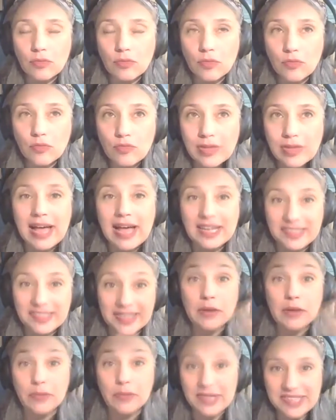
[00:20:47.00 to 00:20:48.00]
realized
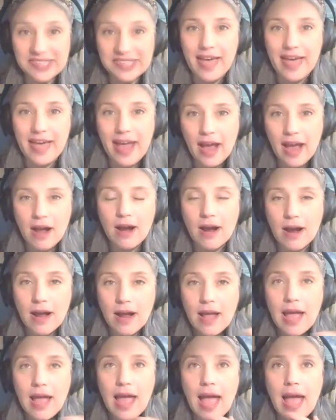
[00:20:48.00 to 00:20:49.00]
that it was there
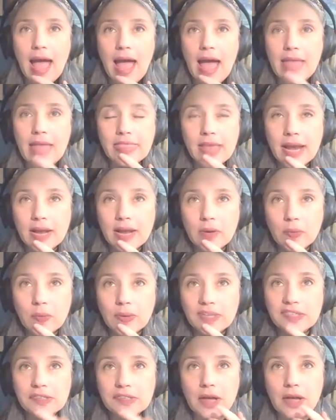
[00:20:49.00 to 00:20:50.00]
and that it
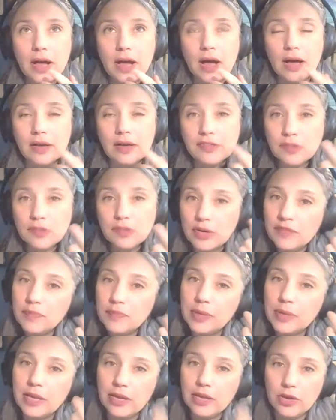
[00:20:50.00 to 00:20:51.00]
was a sort of
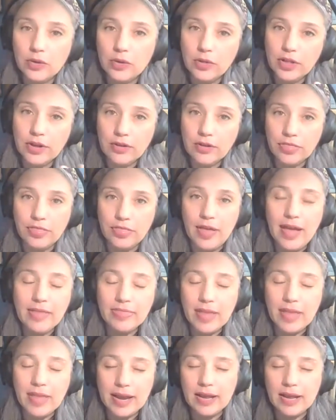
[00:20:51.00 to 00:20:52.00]
peculiar
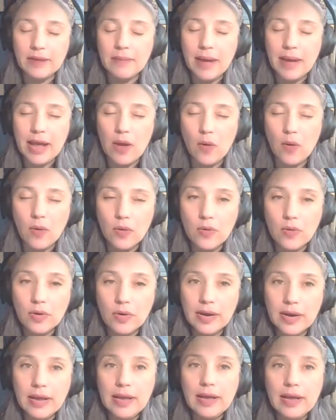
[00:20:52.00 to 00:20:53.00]
thing that in my
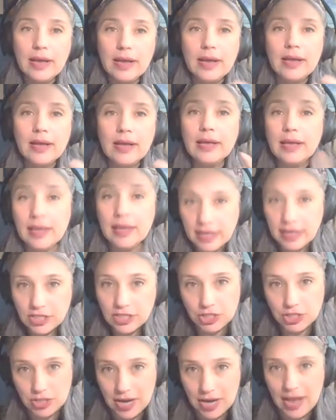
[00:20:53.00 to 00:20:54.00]
own
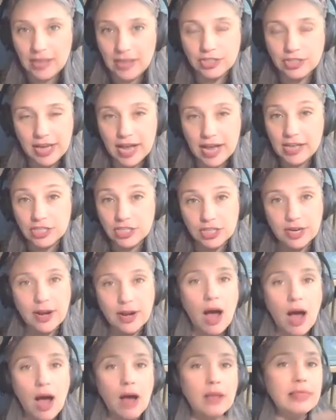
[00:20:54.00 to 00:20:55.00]
Yiddish
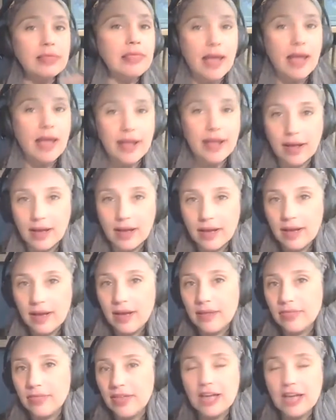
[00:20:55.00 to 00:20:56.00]
education, unlike
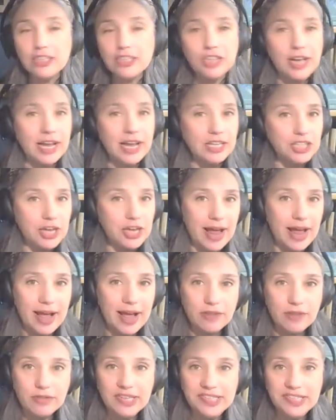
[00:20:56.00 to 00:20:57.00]
the education I
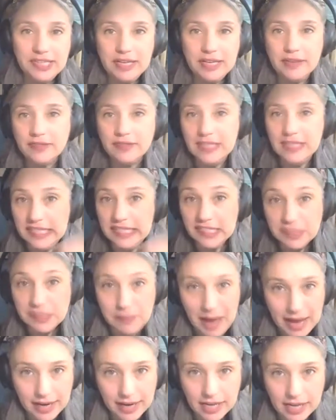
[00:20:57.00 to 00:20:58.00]
had received in
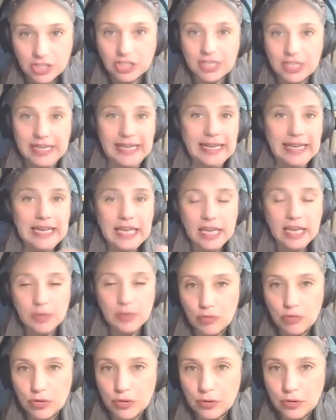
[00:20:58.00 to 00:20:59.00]
Spanish, in
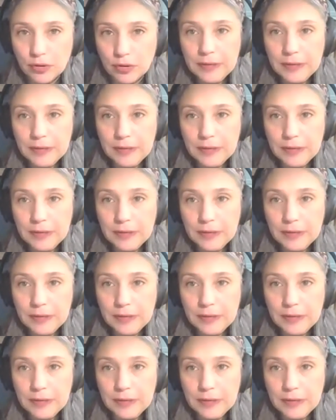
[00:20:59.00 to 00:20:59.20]
Hebrew,